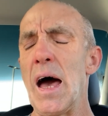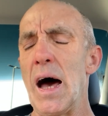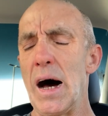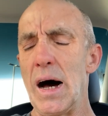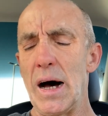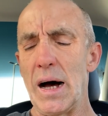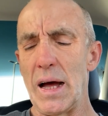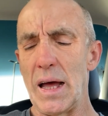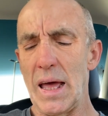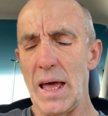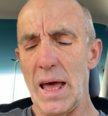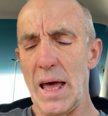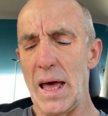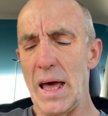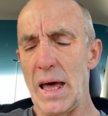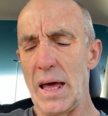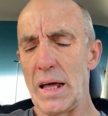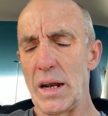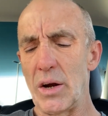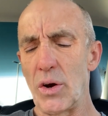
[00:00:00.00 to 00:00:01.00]

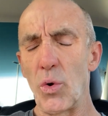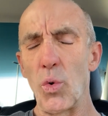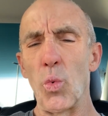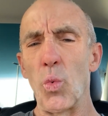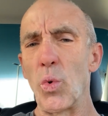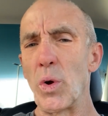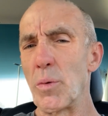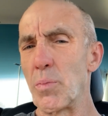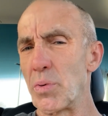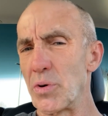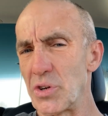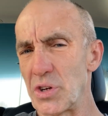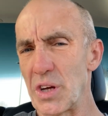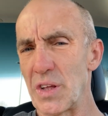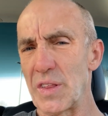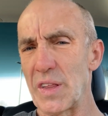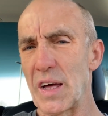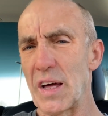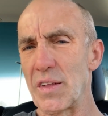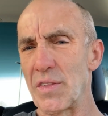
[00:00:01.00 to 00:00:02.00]
and we
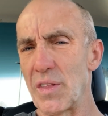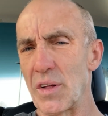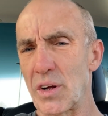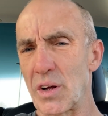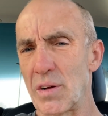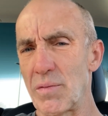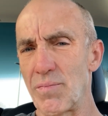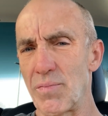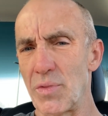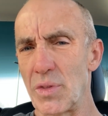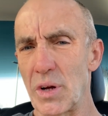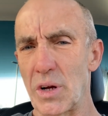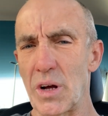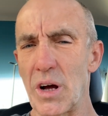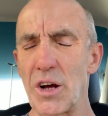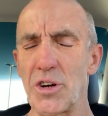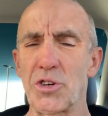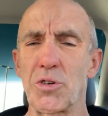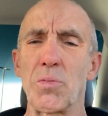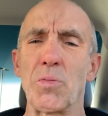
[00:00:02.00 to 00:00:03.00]
present that the
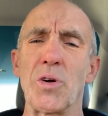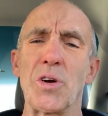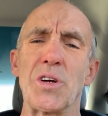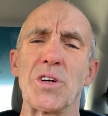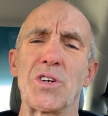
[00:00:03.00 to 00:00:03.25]
customer.